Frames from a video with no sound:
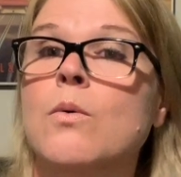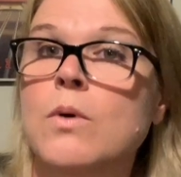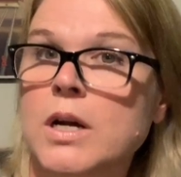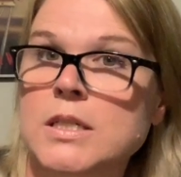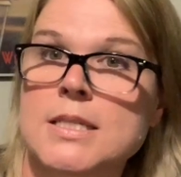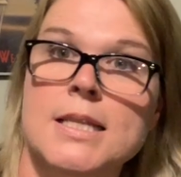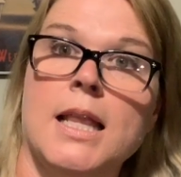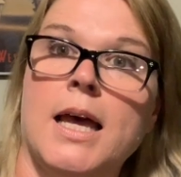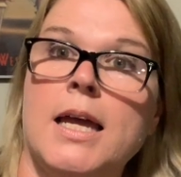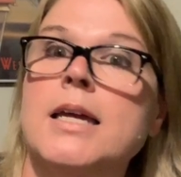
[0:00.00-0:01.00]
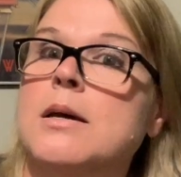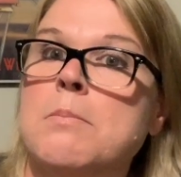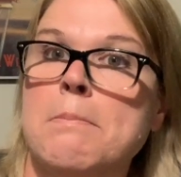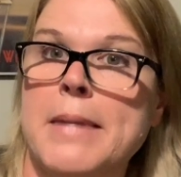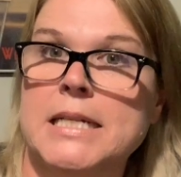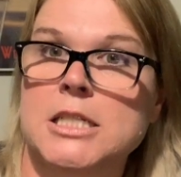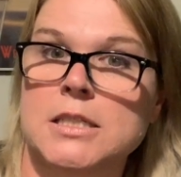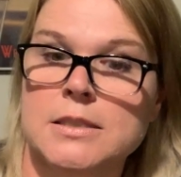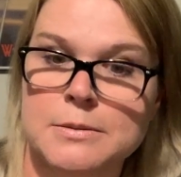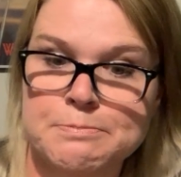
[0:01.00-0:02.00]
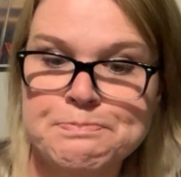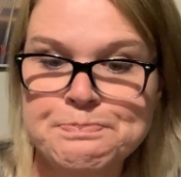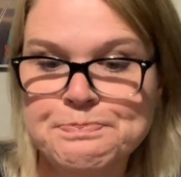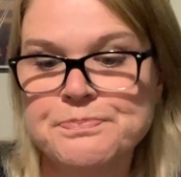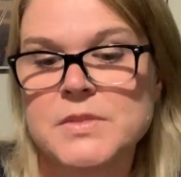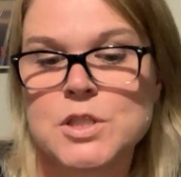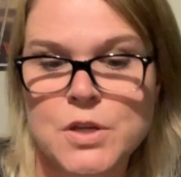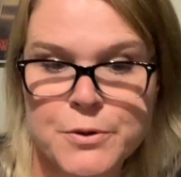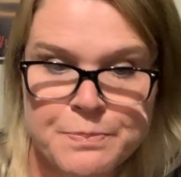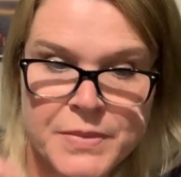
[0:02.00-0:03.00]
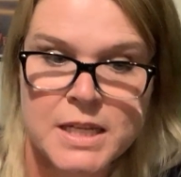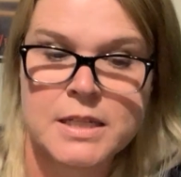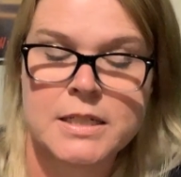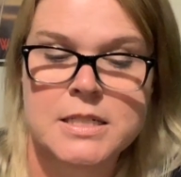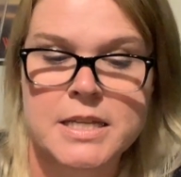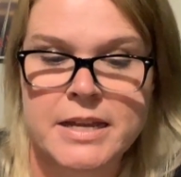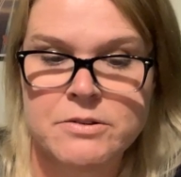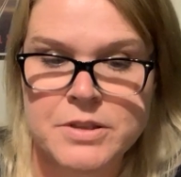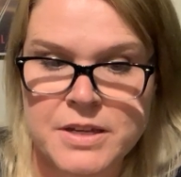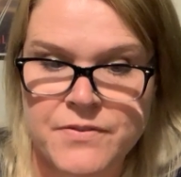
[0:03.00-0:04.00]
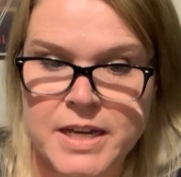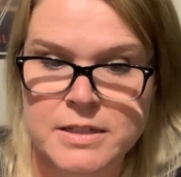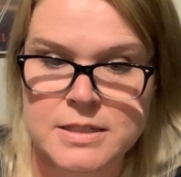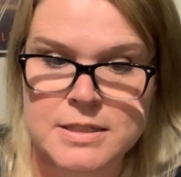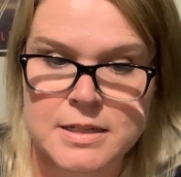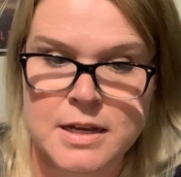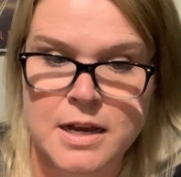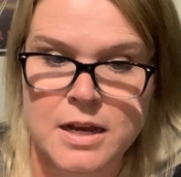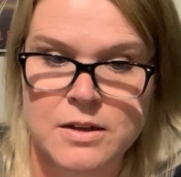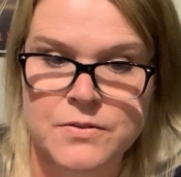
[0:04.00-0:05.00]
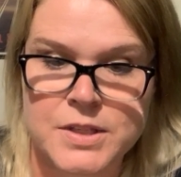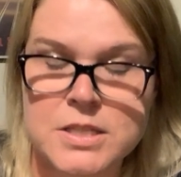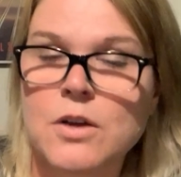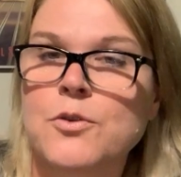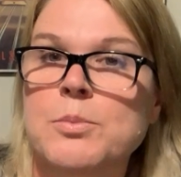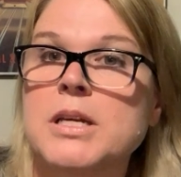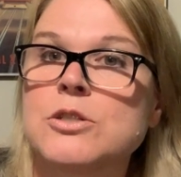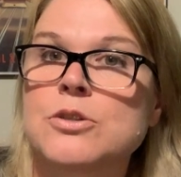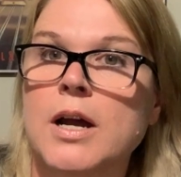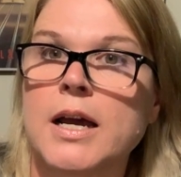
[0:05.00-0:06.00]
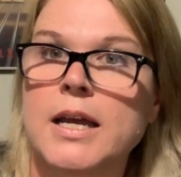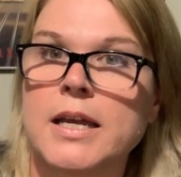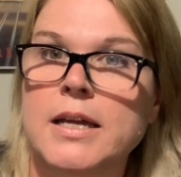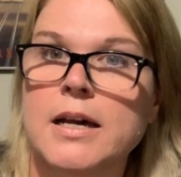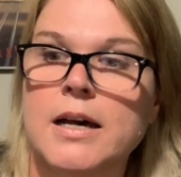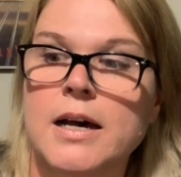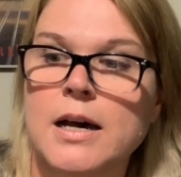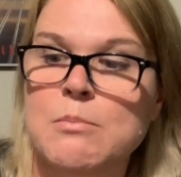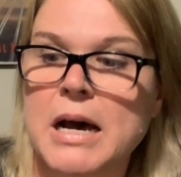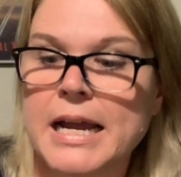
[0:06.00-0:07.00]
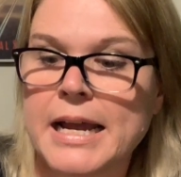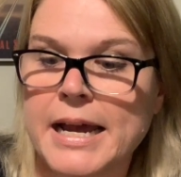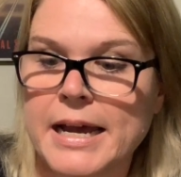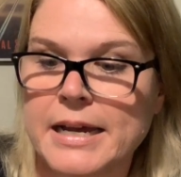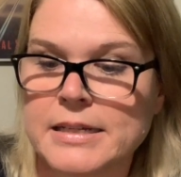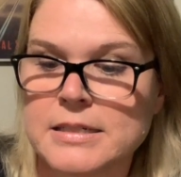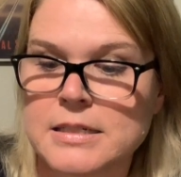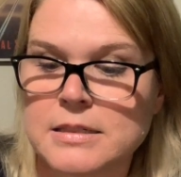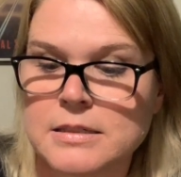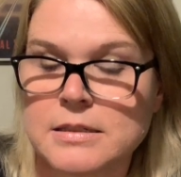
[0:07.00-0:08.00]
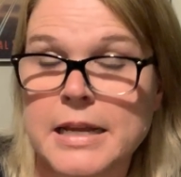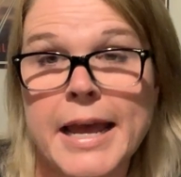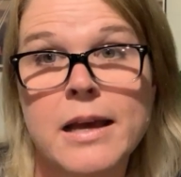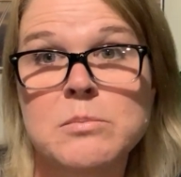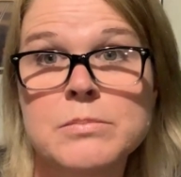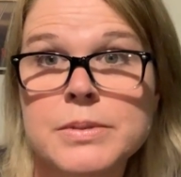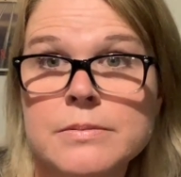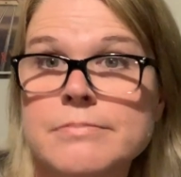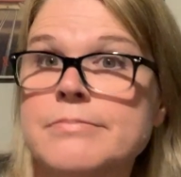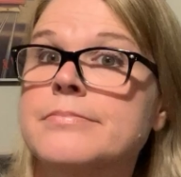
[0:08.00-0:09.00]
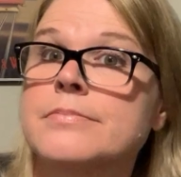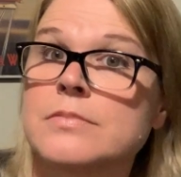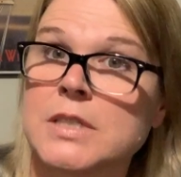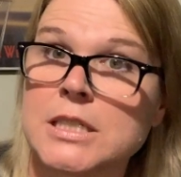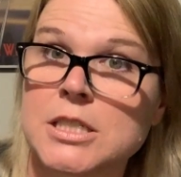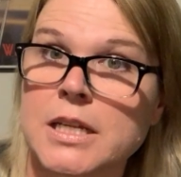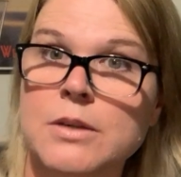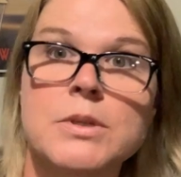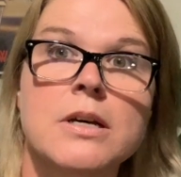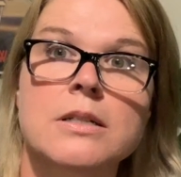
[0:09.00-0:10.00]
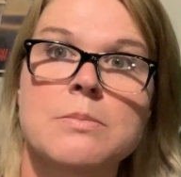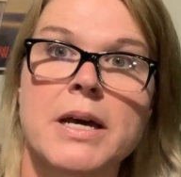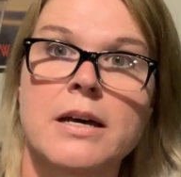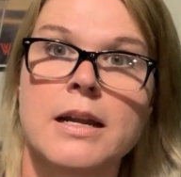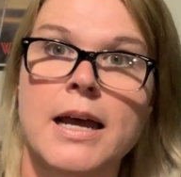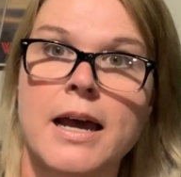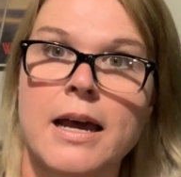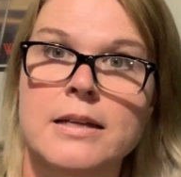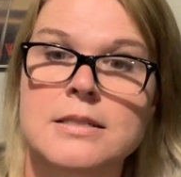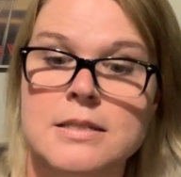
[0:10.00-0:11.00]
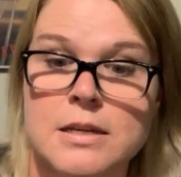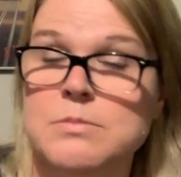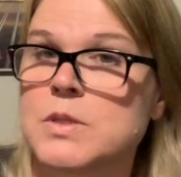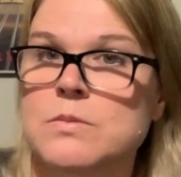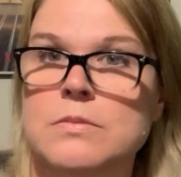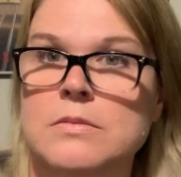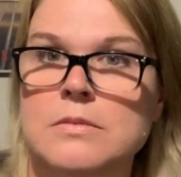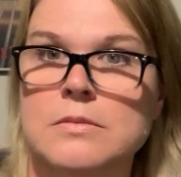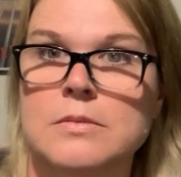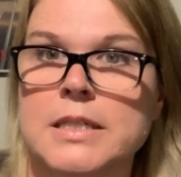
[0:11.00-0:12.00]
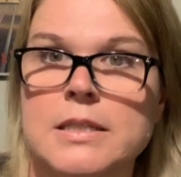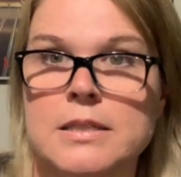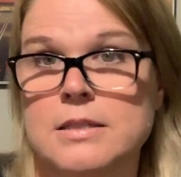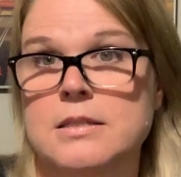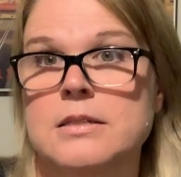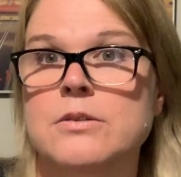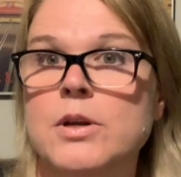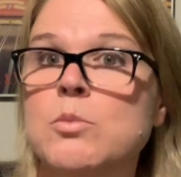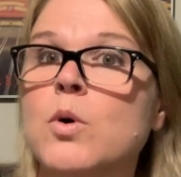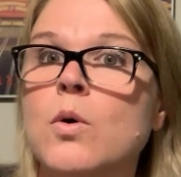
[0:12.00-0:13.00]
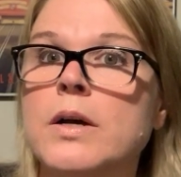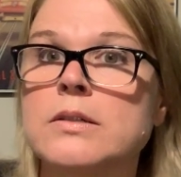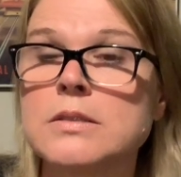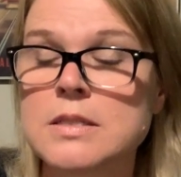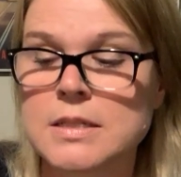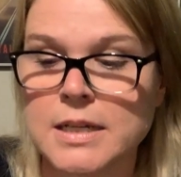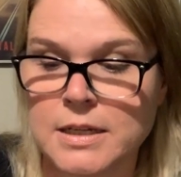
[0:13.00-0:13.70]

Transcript: Works like magic. So to counter the effects of the sulfur-being drying, um, I add hemp, which like we talked about, has comes with its incredible oils.